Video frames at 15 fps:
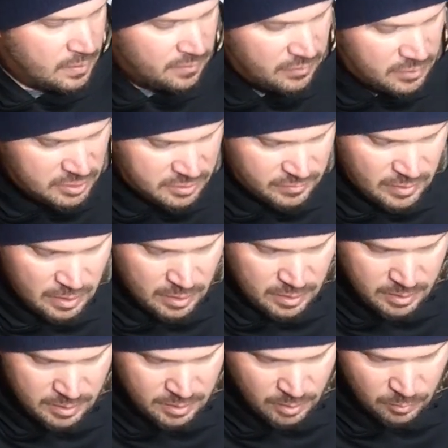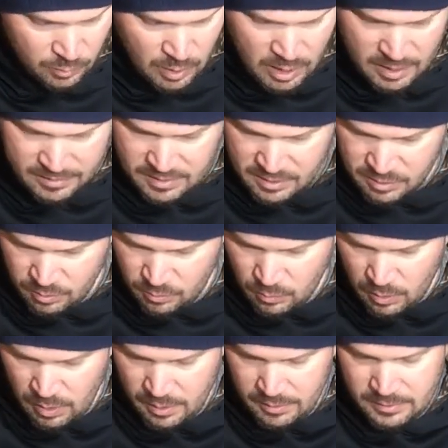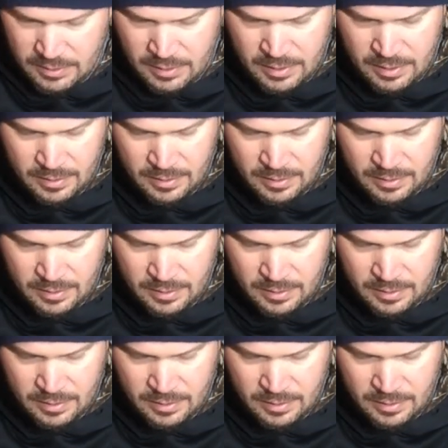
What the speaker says: first of all, a rod that you'd want